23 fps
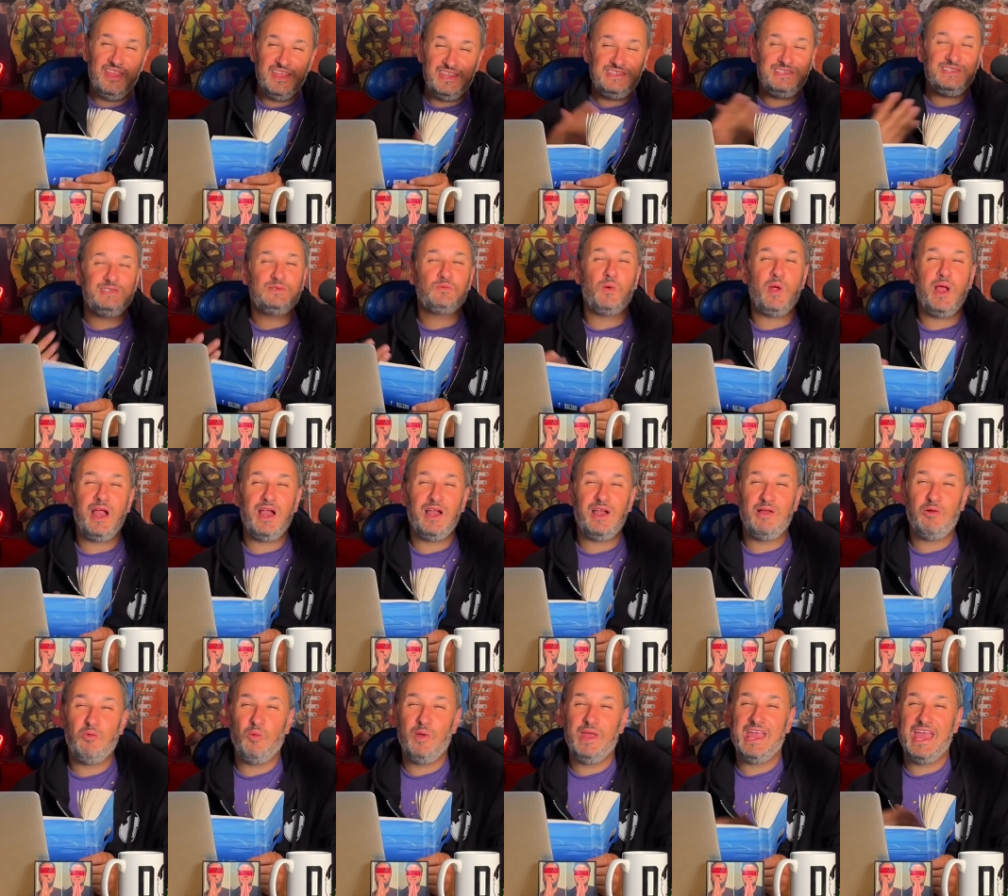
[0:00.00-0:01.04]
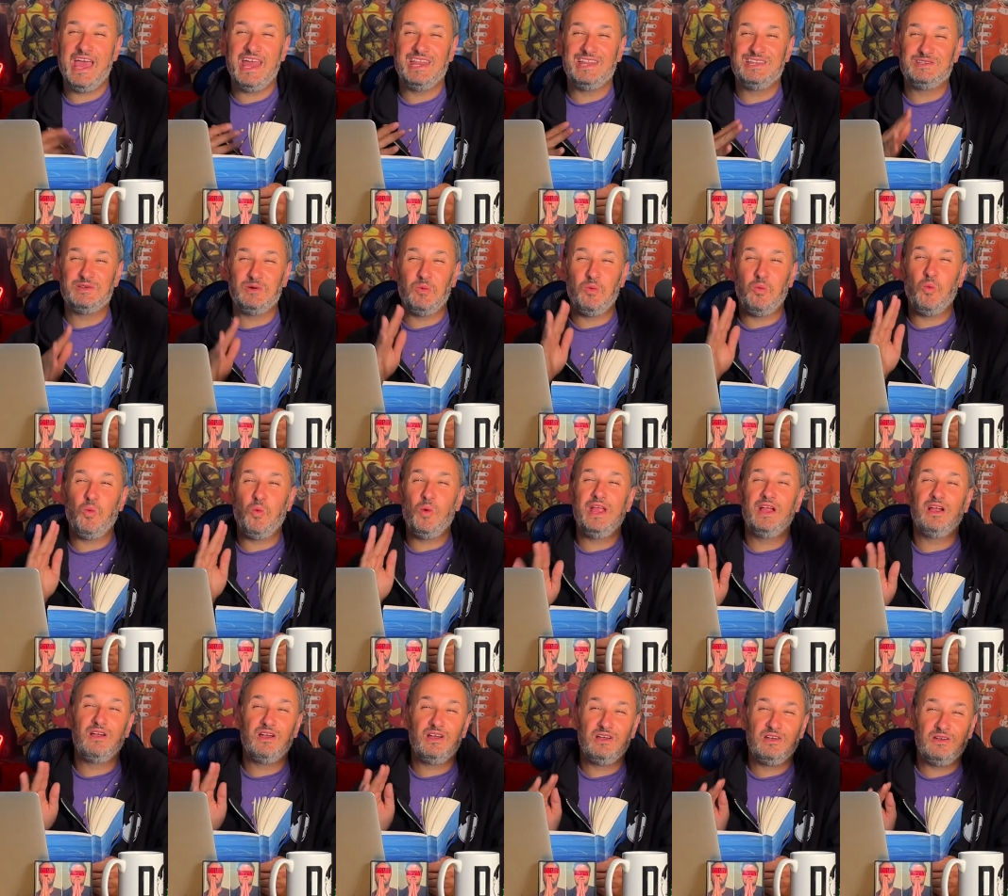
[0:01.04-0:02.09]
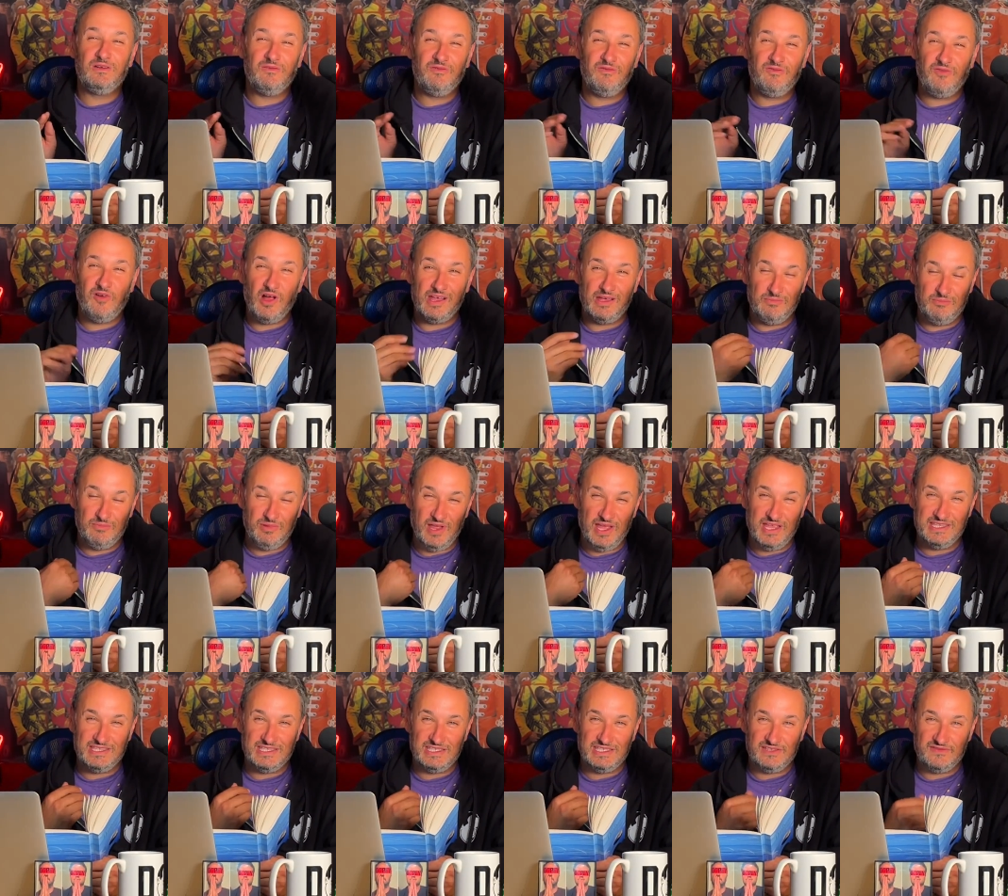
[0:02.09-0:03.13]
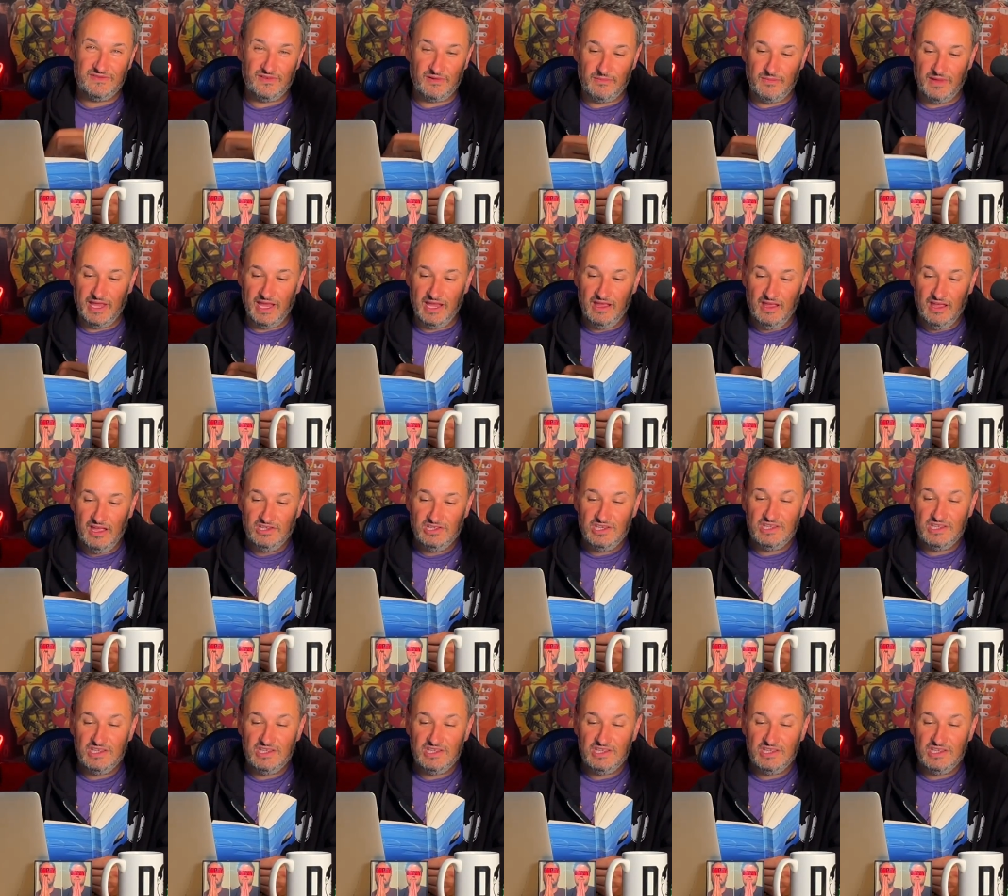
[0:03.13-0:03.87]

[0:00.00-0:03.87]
This is where we get into weird fucking places for me.